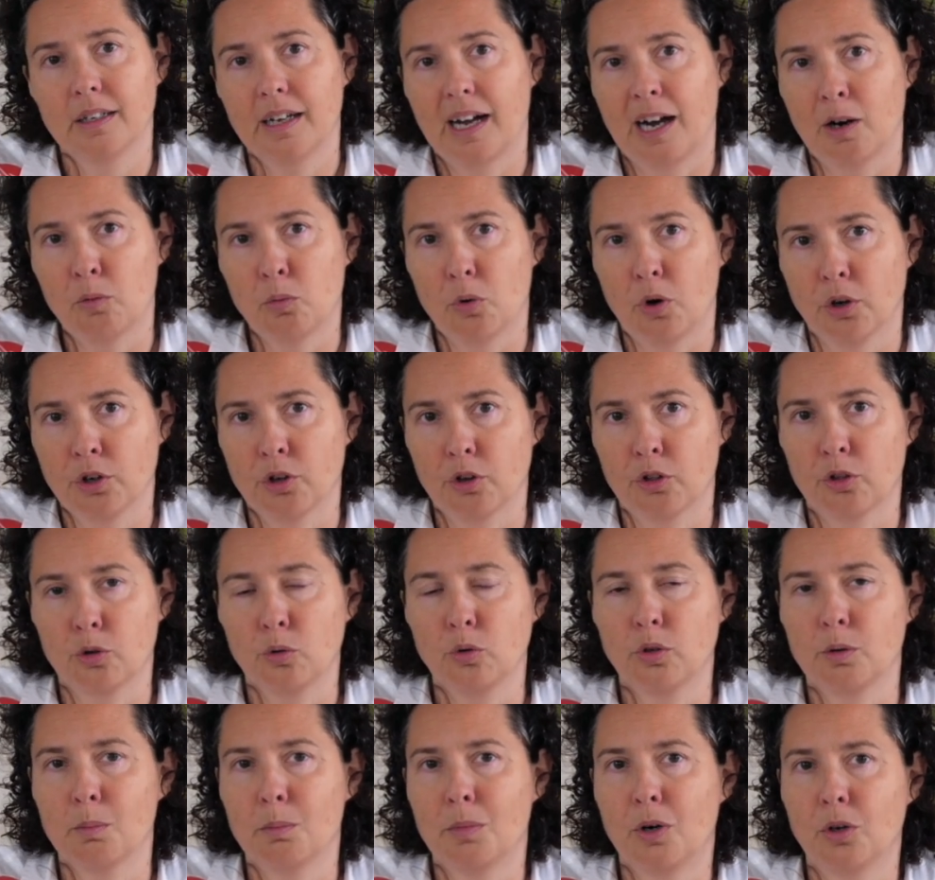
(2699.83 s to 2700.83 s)
and walk you
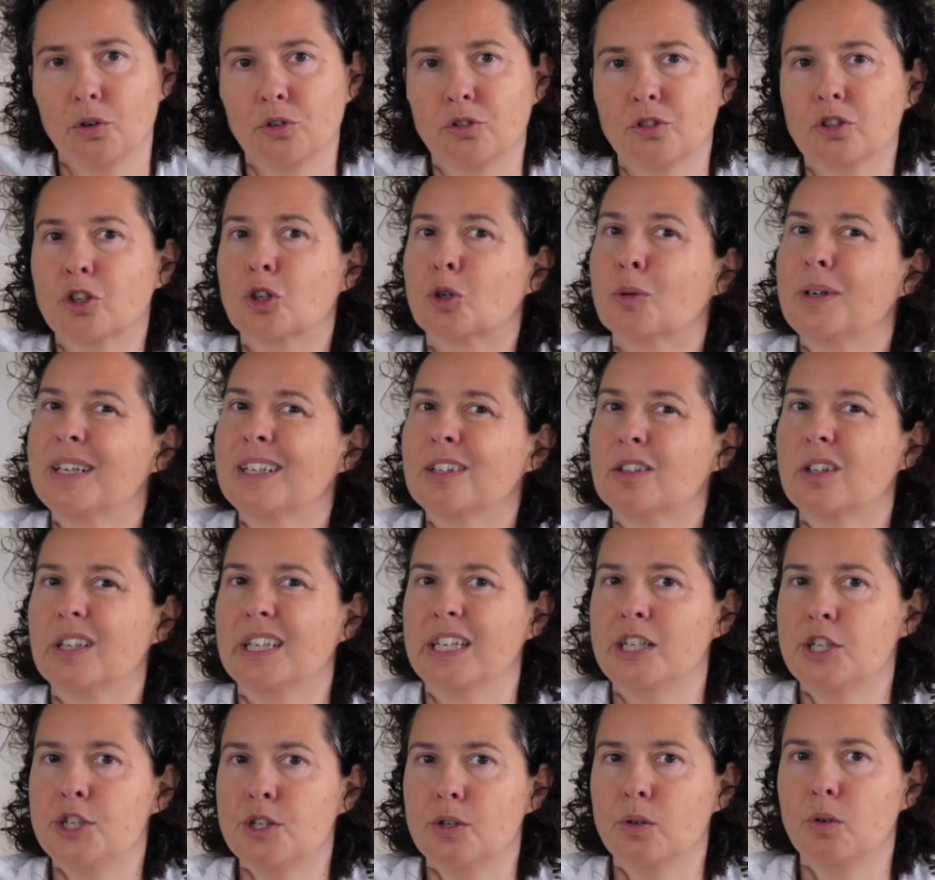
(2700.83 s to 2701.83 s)
through the most critical
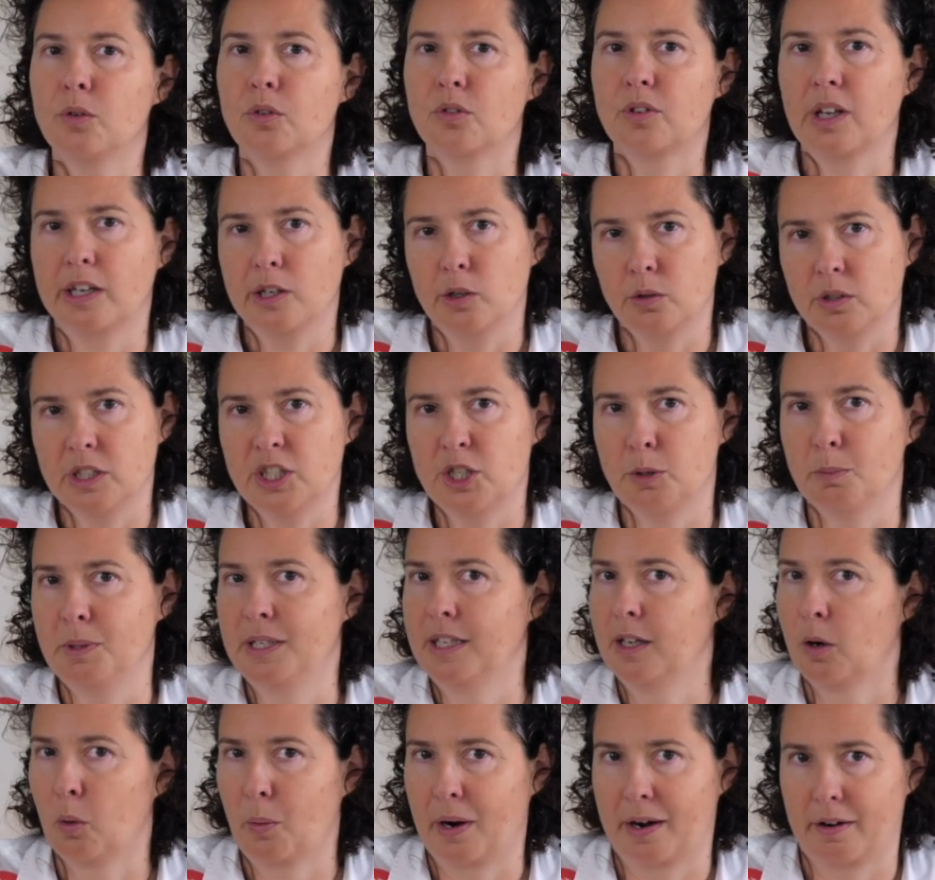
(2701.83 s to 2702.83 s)
issues that you need to
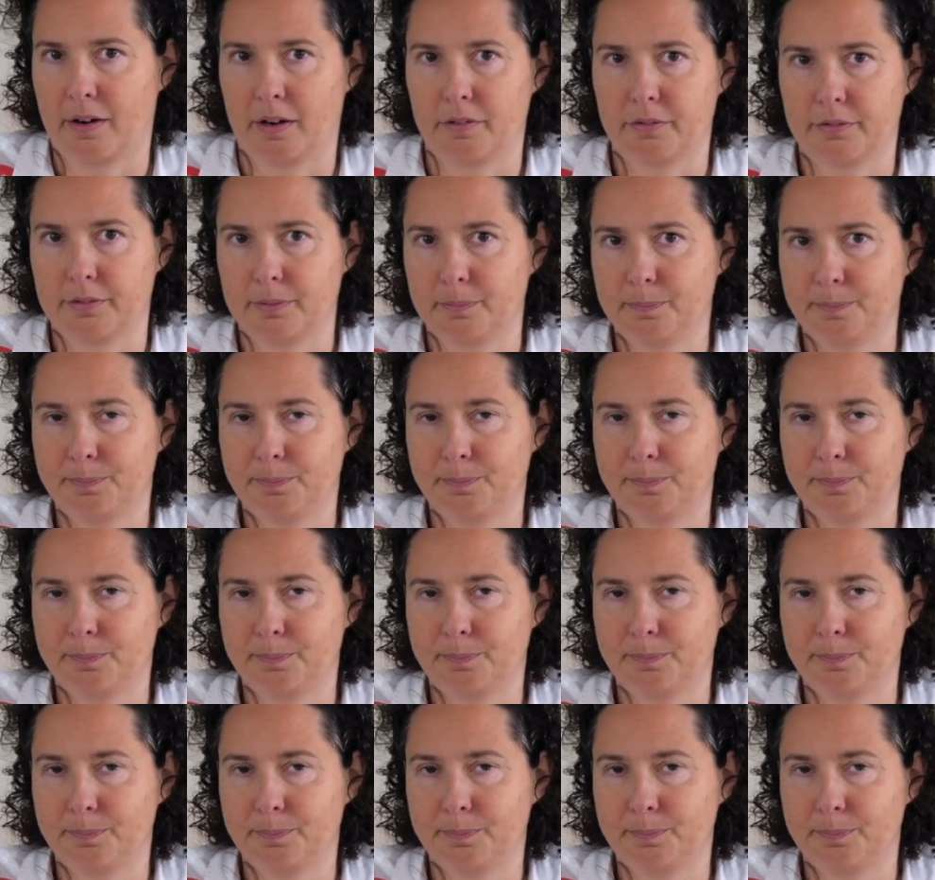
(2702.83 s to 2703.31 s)
be aware of.